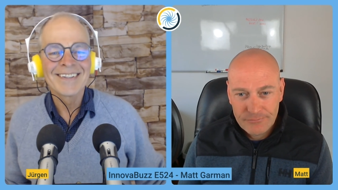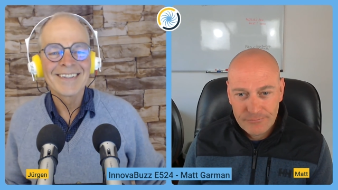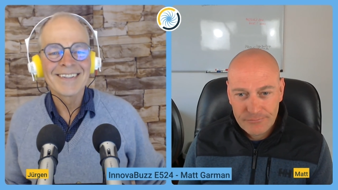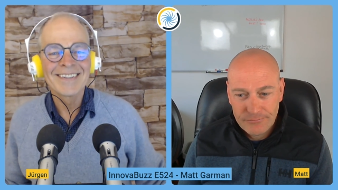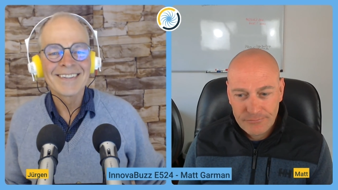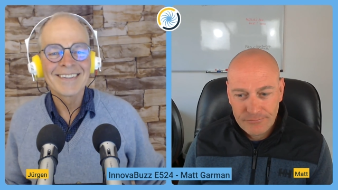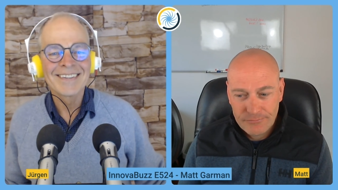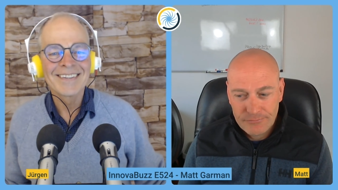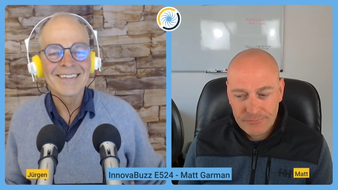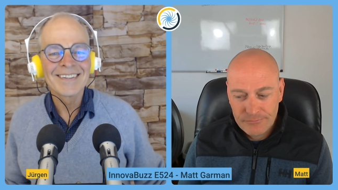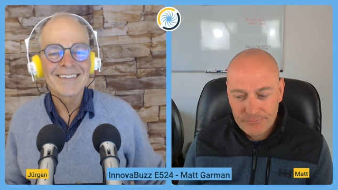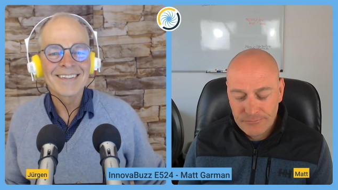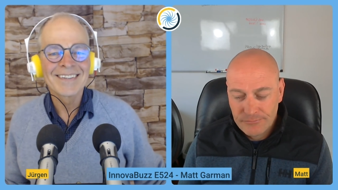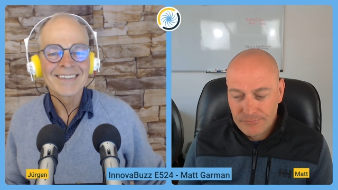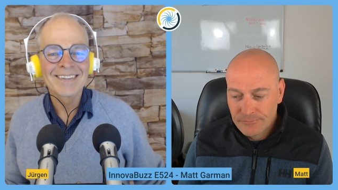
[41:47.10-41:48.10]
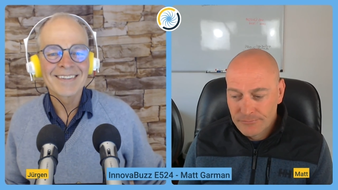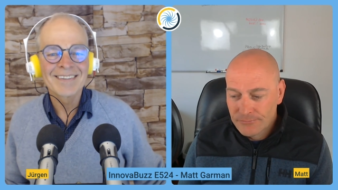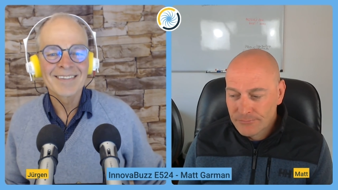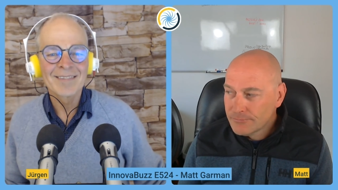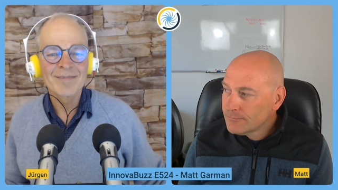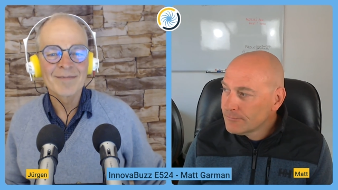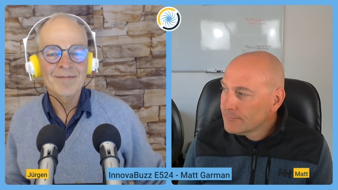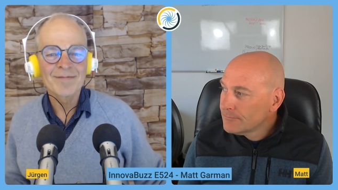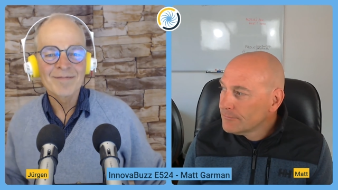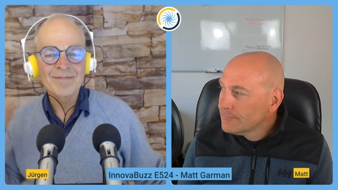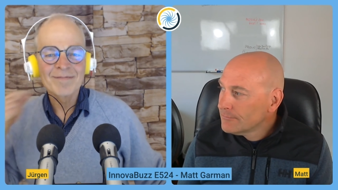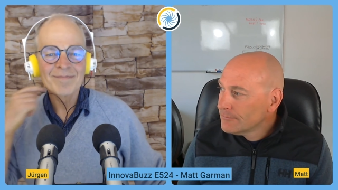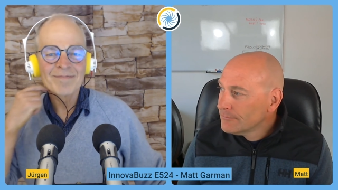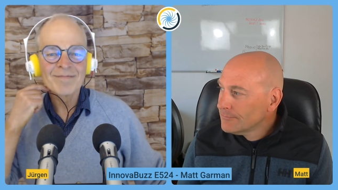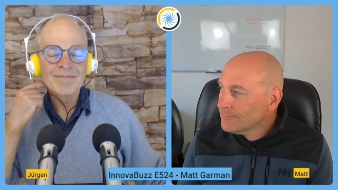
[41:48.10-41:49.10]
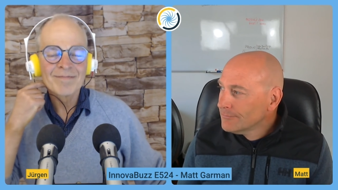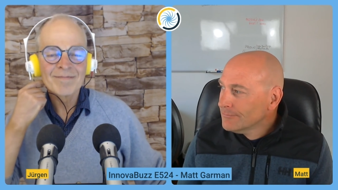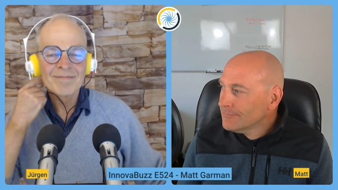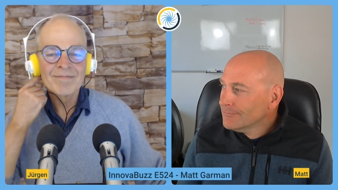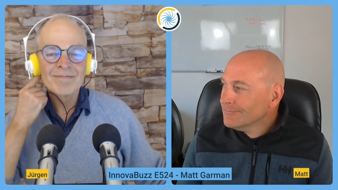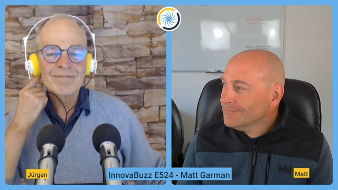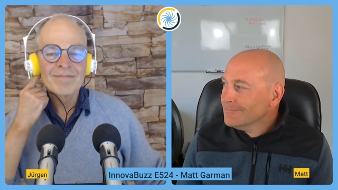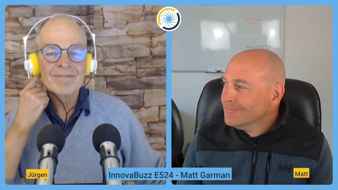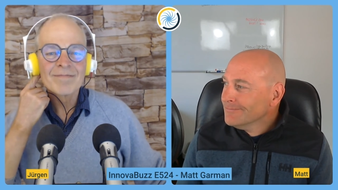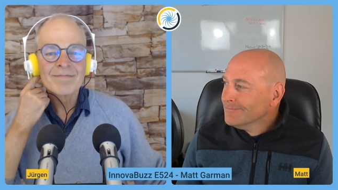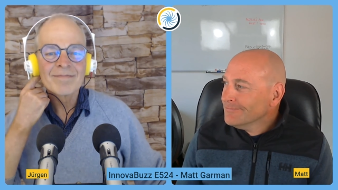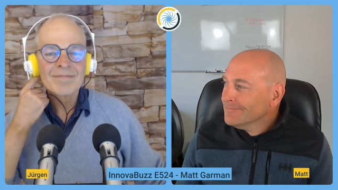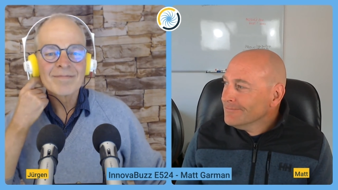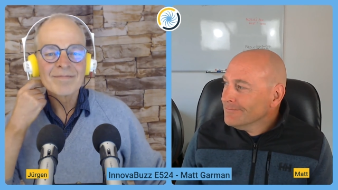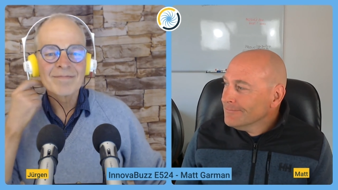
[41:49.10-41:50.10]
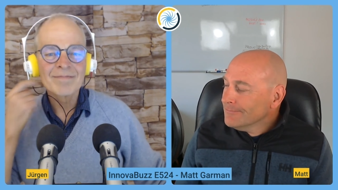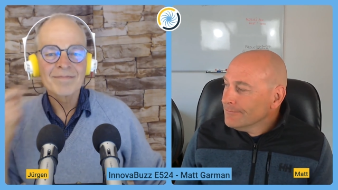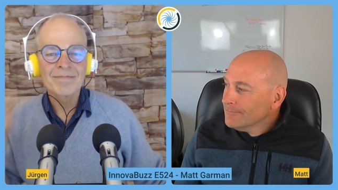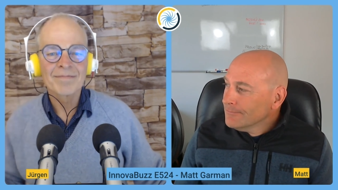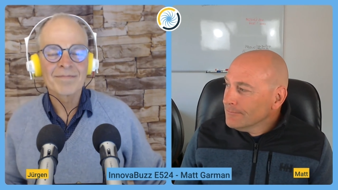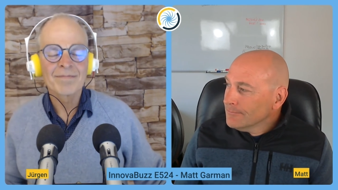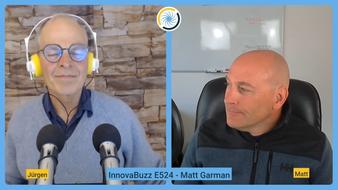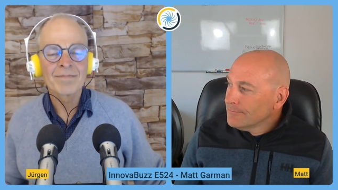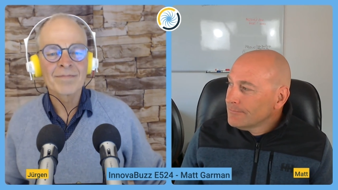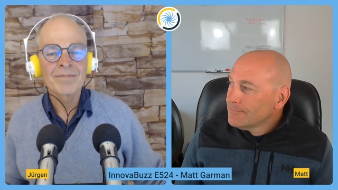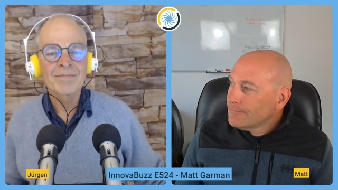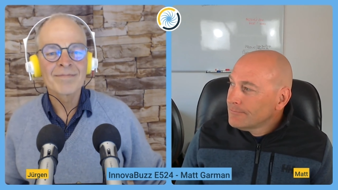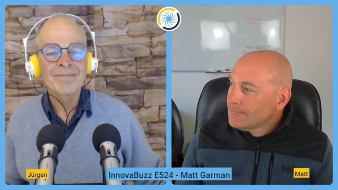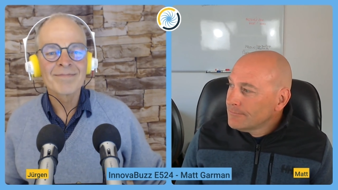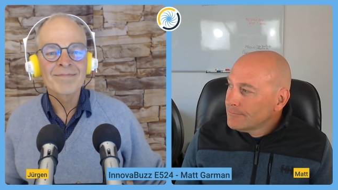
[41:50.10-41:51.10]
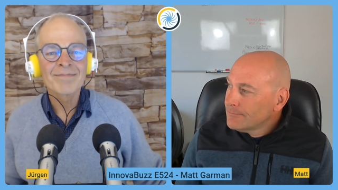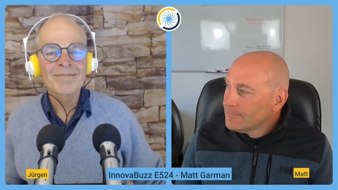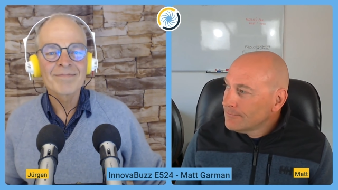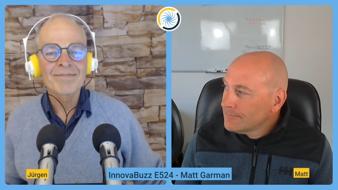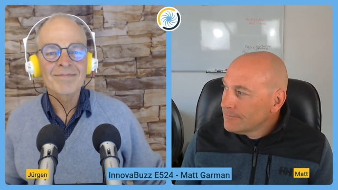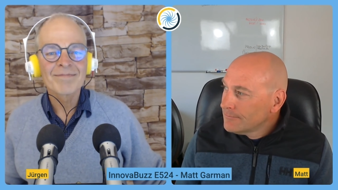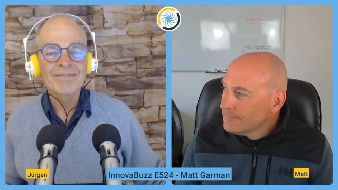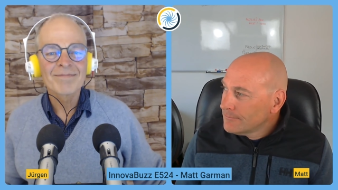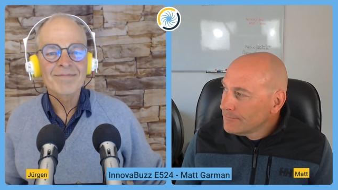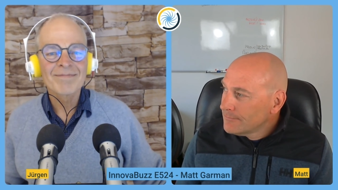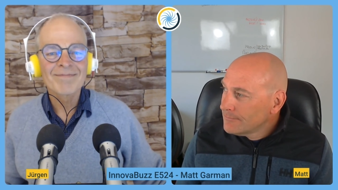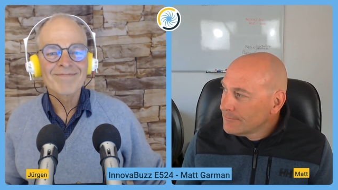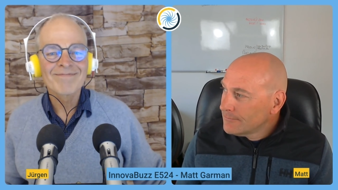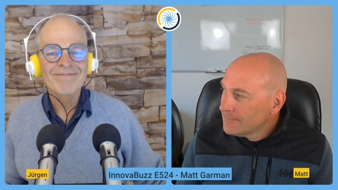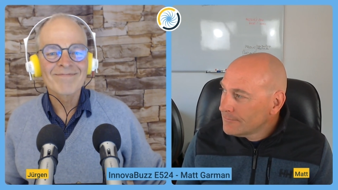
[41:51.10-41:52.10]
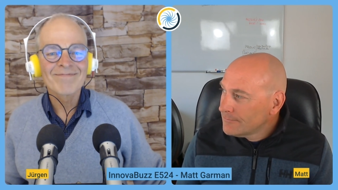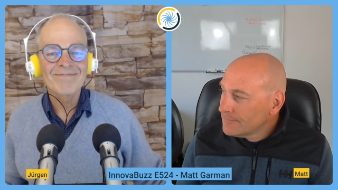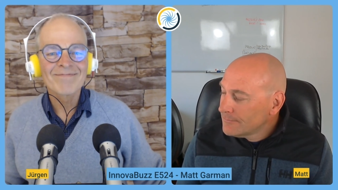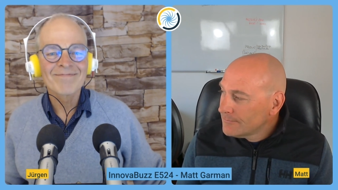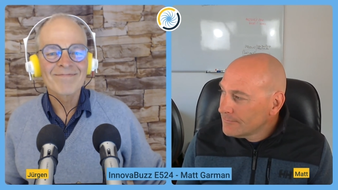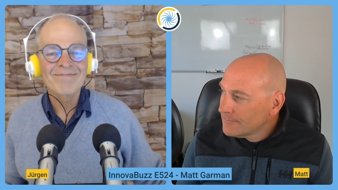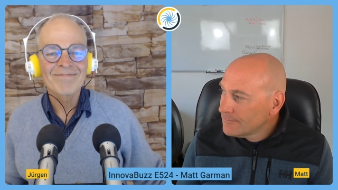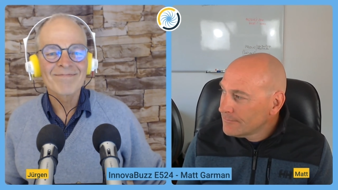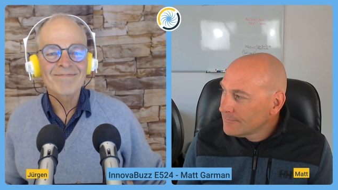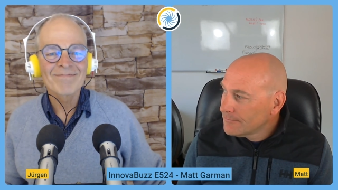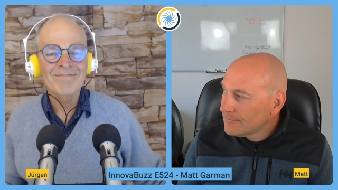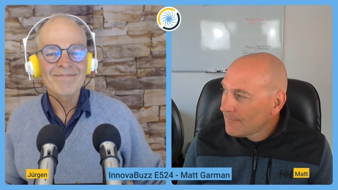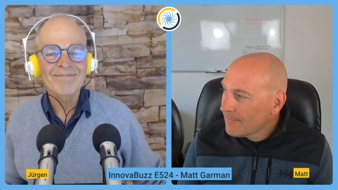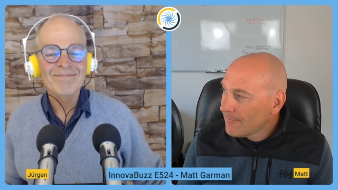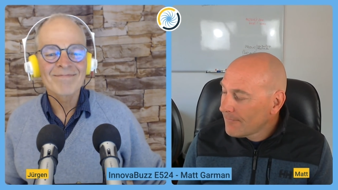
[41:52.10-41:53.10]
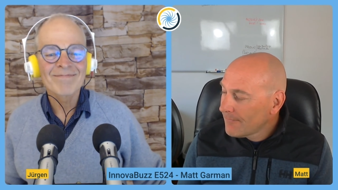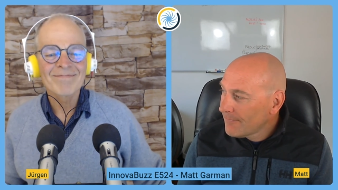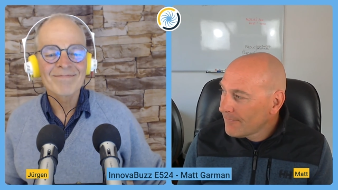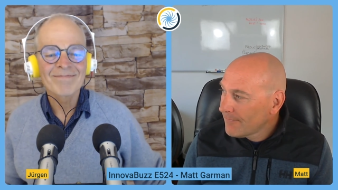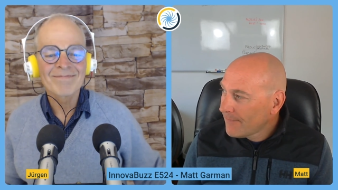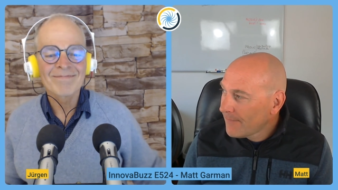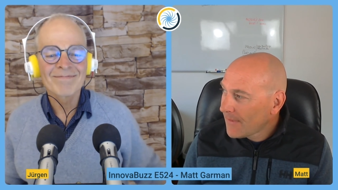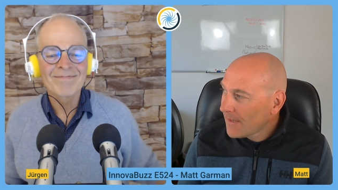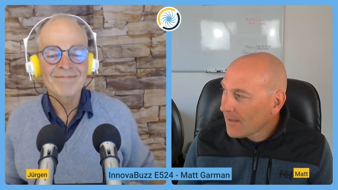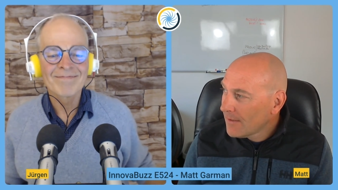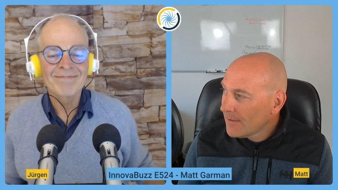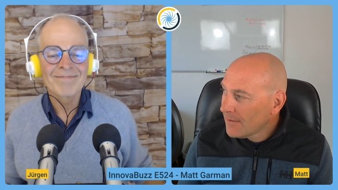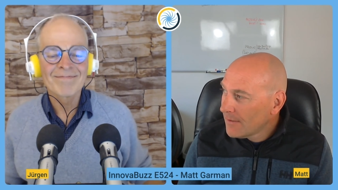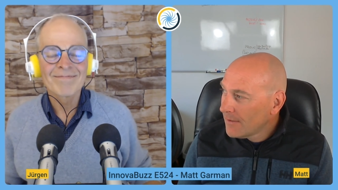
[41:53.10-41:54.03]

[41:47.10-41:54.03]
Nobody speaks.